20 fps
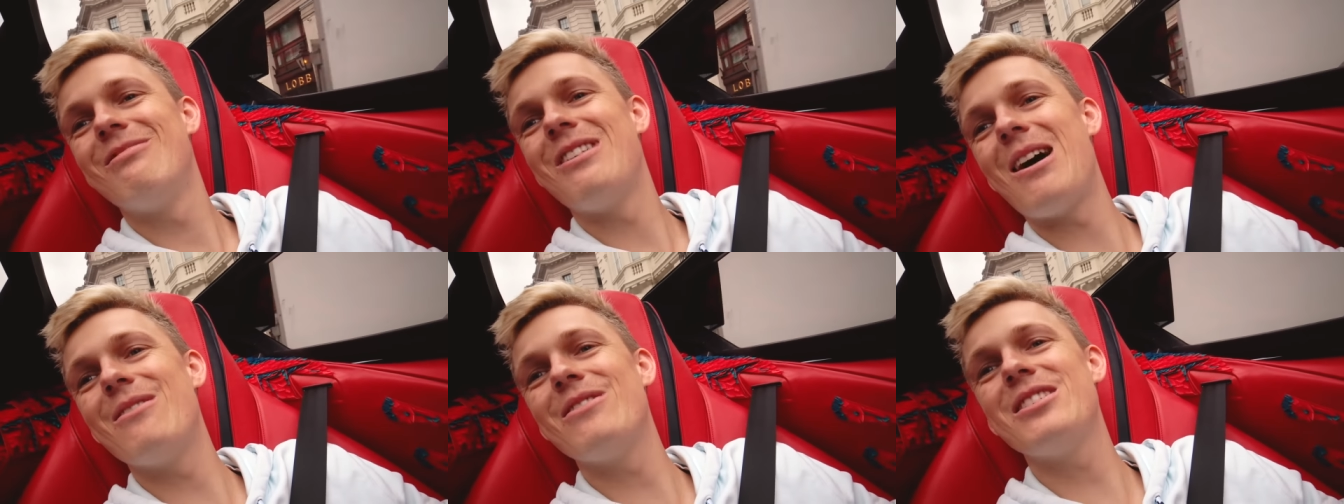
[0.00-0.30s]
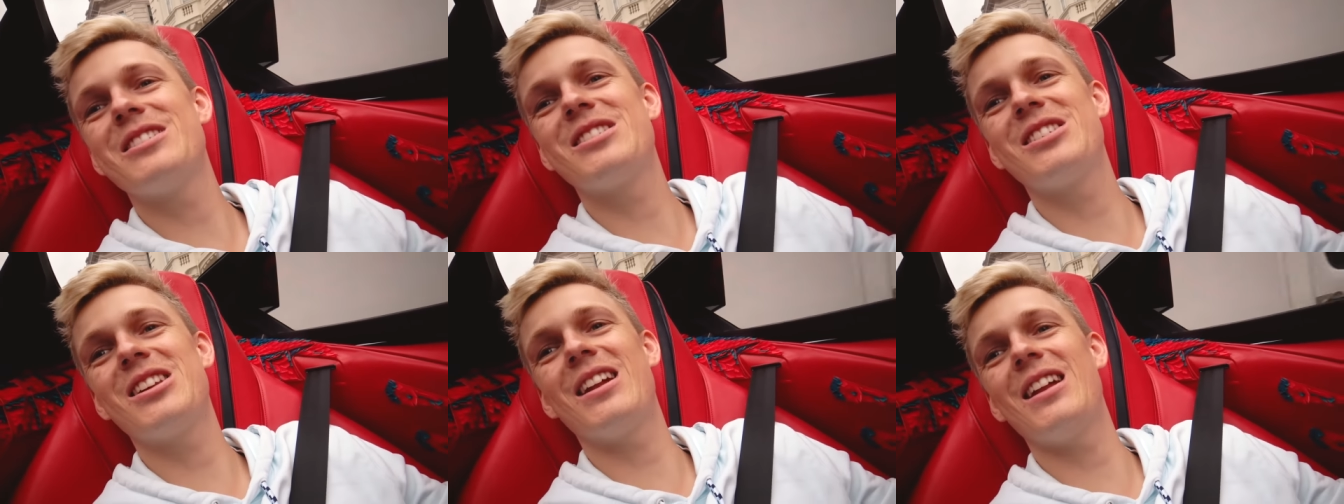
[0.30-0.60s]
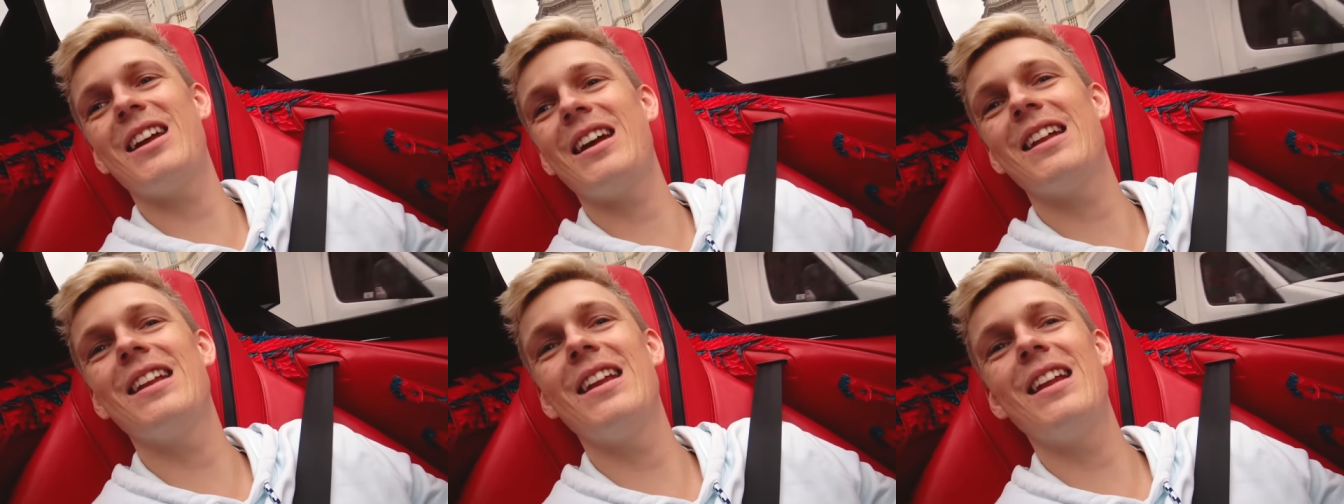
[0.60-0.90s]
I'm just
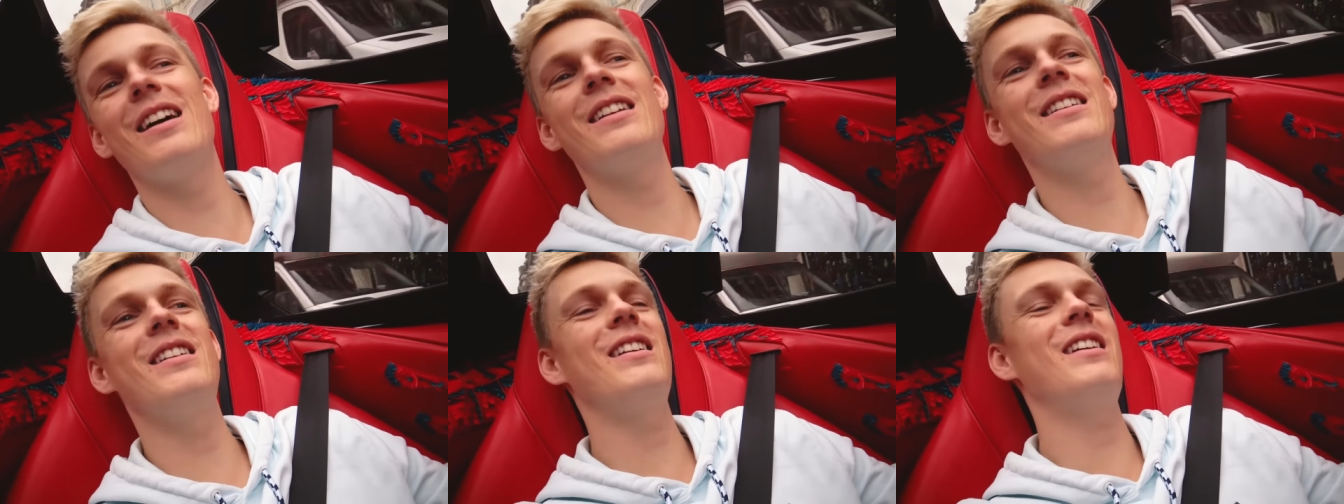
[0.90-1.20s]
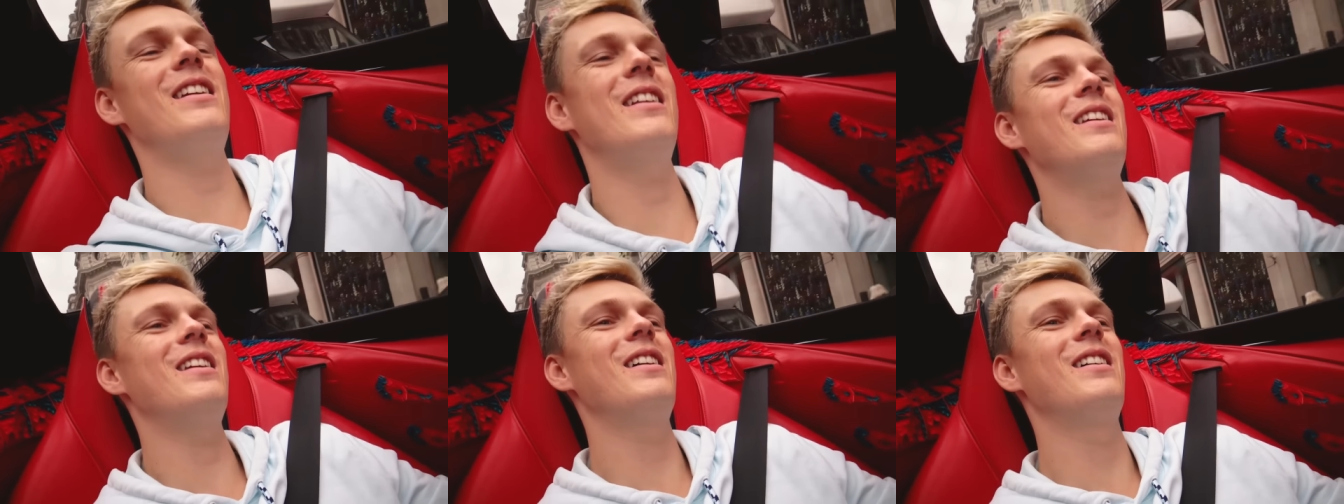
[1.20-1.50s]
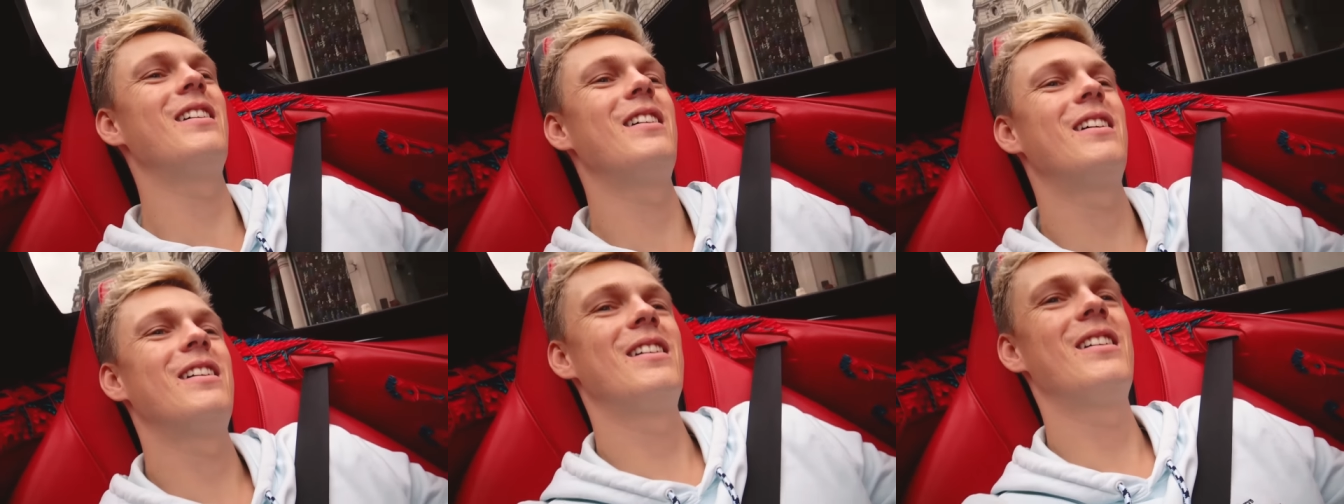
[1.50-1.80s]
chilling in London
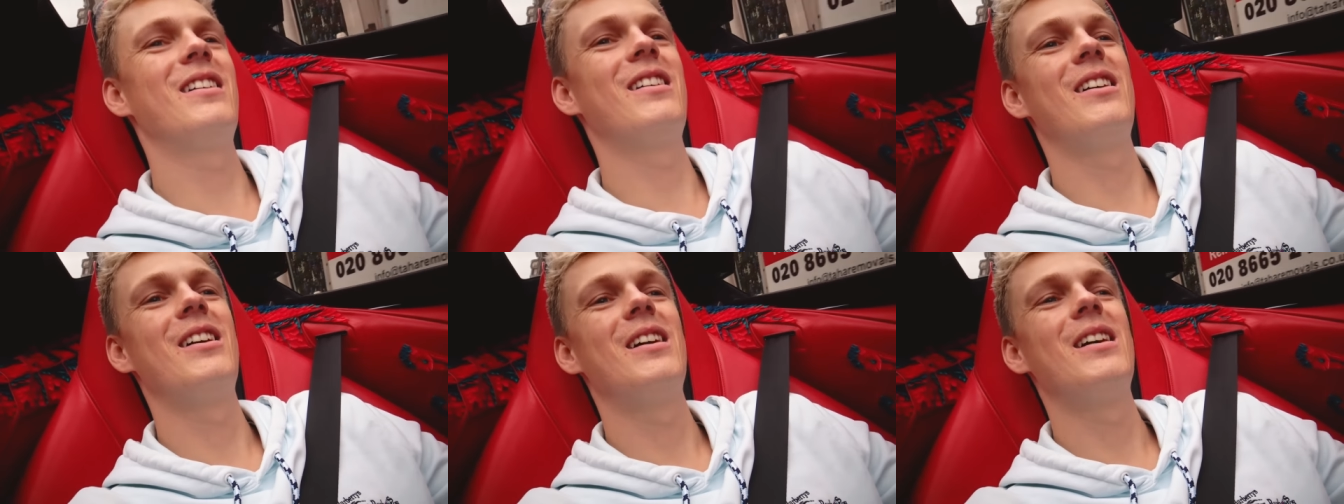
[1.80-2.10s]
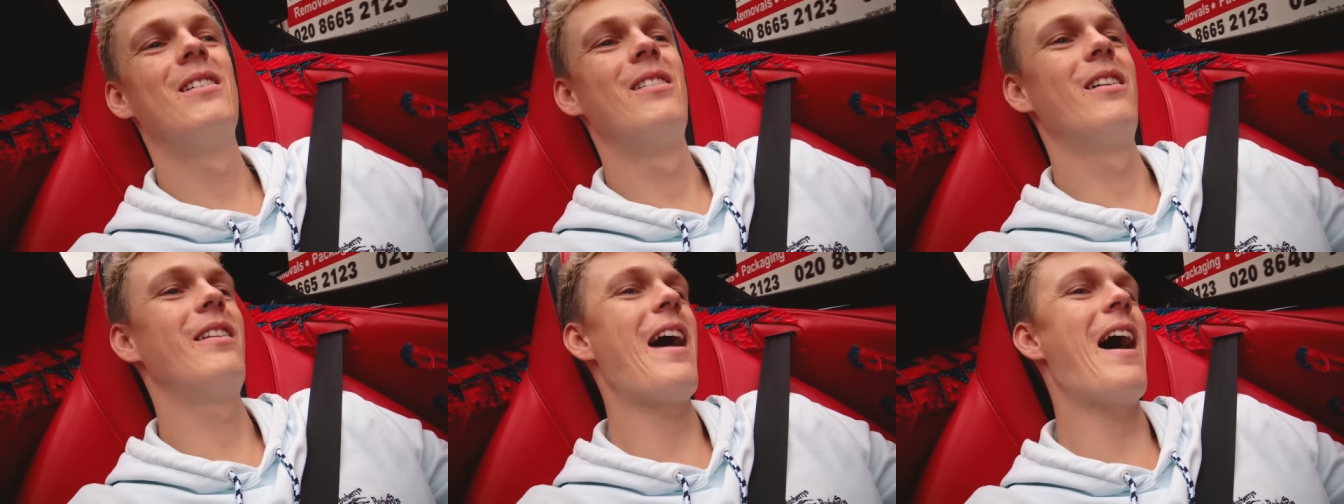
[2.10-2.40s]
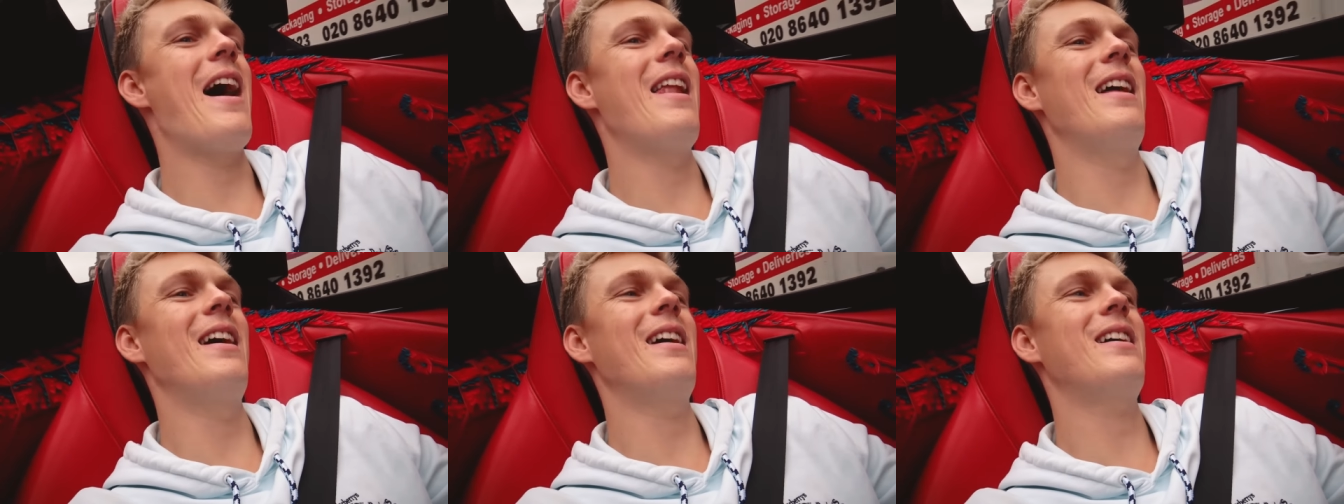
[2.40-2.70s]
with
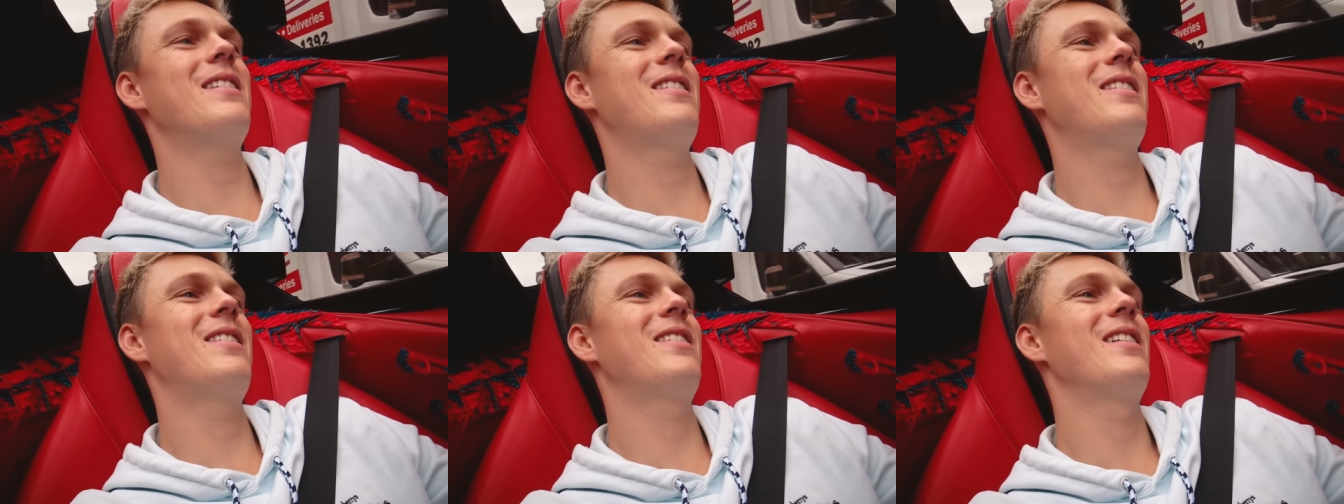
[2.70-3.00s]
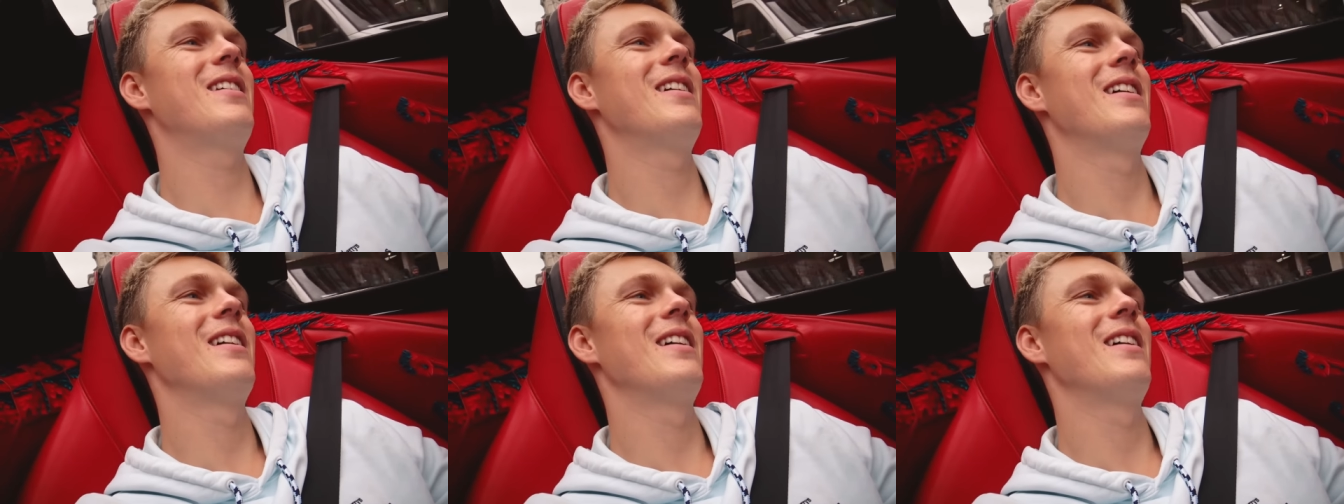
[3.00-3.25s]
Alex.